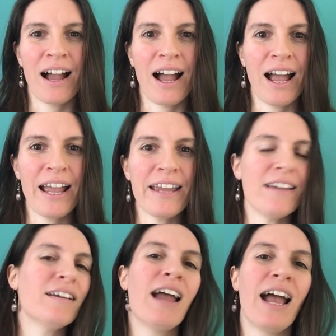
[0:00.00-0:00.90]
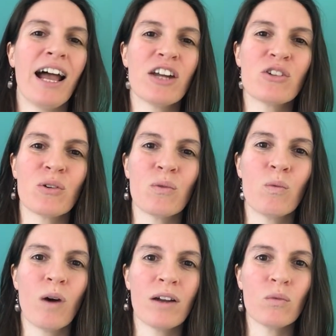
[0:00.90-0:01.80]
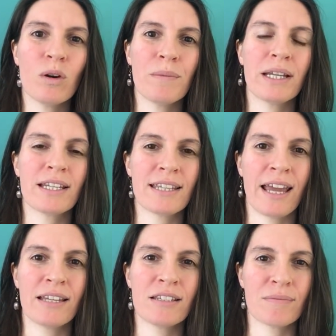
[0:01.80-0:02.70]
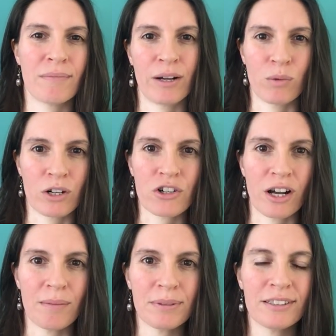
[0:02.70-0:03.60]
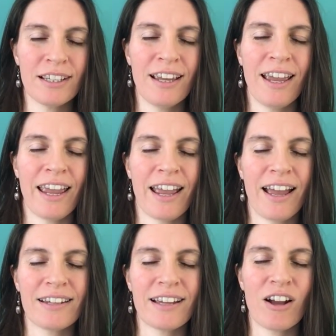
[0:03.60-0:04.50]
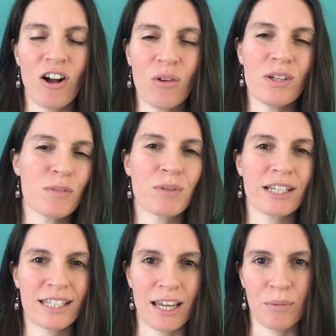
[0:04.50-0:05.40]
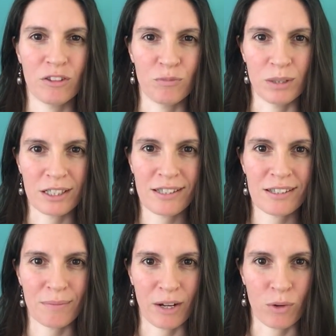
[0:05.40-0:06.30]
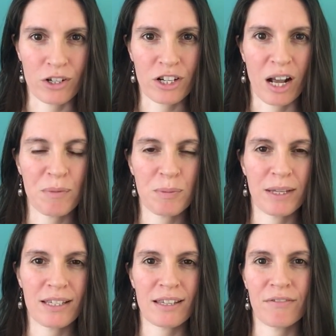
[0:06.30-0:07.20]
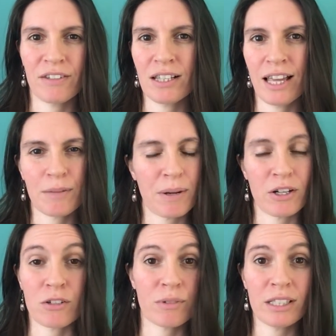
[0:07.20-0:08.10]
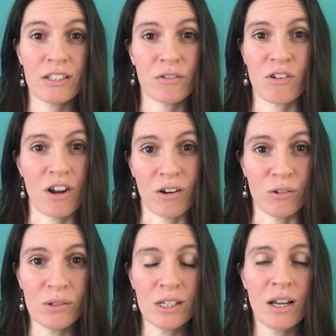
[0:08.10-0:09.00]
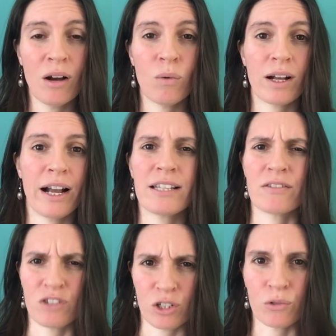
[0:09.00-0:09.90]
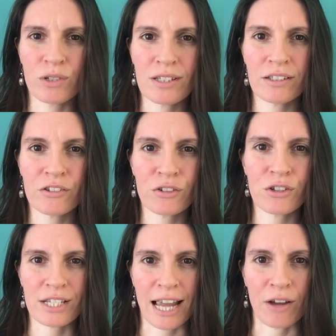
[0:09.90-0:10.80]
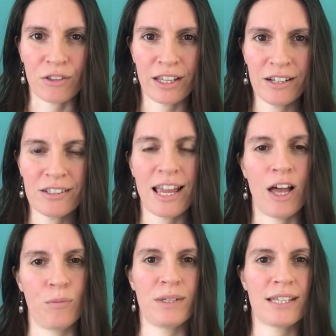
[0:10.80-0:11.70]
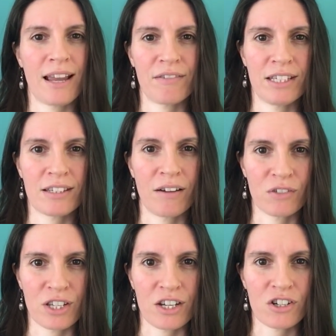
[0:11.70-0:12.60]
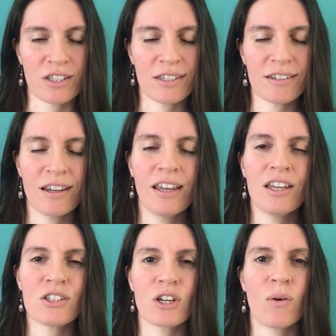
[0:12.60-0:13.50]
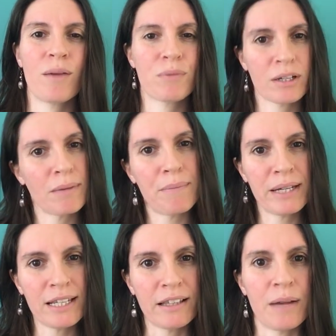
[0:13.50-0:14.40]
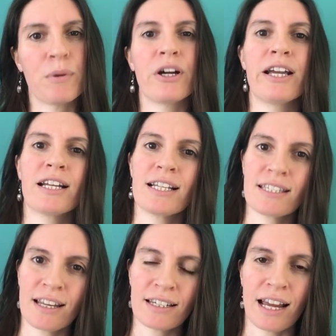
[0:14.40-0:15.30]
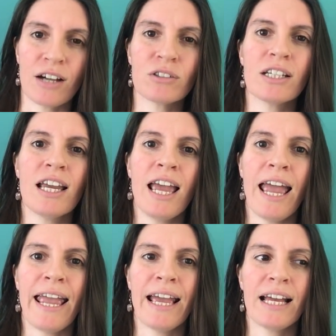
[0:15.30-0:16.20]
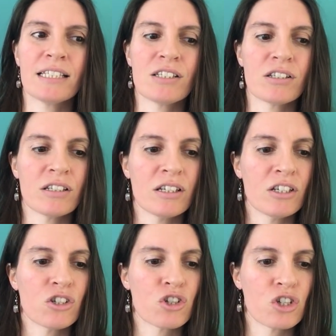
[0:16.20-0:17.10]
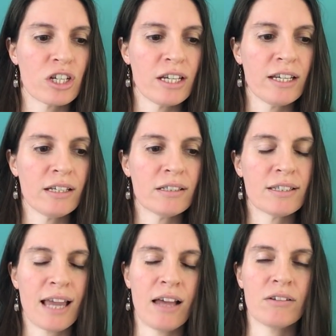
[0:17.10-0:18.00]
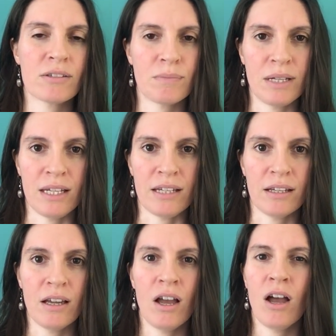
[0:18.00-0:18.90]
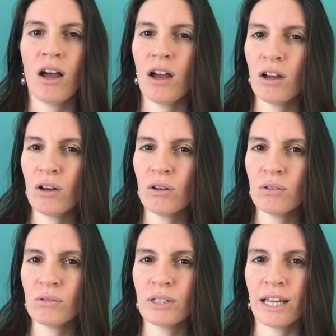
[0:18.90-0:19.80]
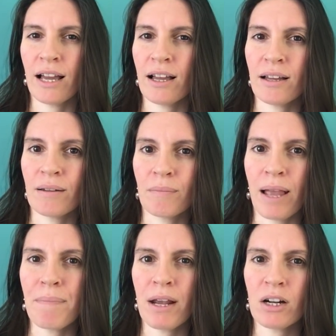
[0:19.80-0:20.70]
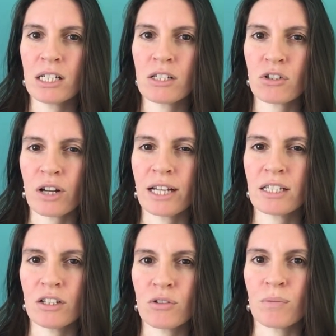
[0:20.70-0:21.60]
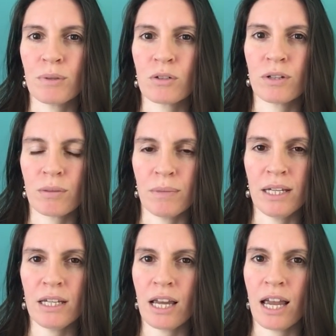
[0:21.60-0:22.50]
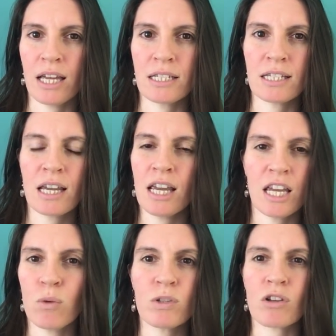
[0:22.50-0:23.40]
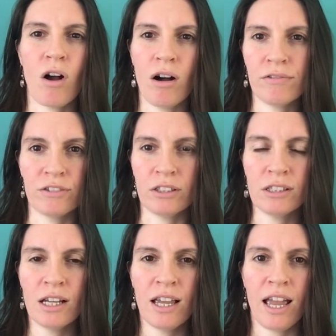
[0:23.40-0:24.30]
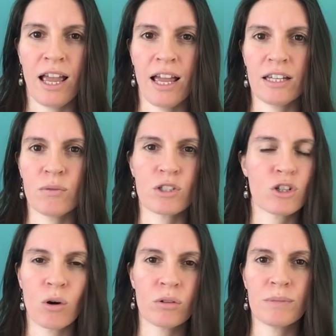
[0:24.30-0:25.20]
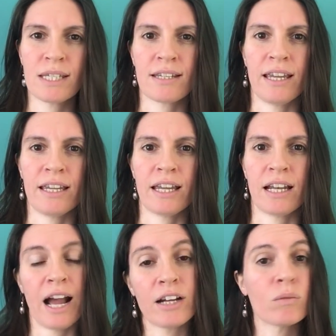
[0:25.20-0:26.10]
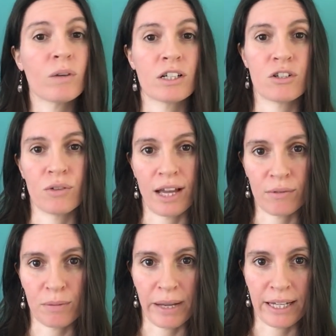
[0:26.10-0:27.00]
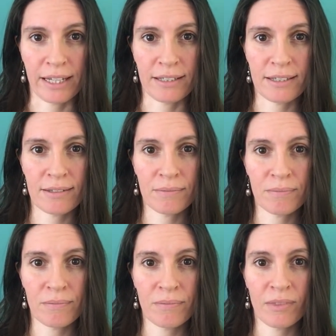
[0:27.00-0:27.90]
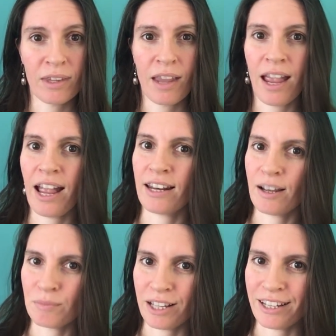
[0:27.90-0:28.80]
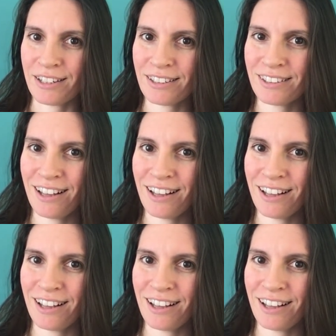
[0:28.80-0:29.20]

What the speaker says: I had one woman attend my workshop, and I always bring a table of books to my workshops because I feel like parents really don't know what kinds of children's literature is out there to help us have these conversations. So I bring my mini library and I set it out. And she tells me, oh yeah, my parents tried to use a book with me and it was awful and it was a total mistake and I don't want to do that with my kids. And I'm like,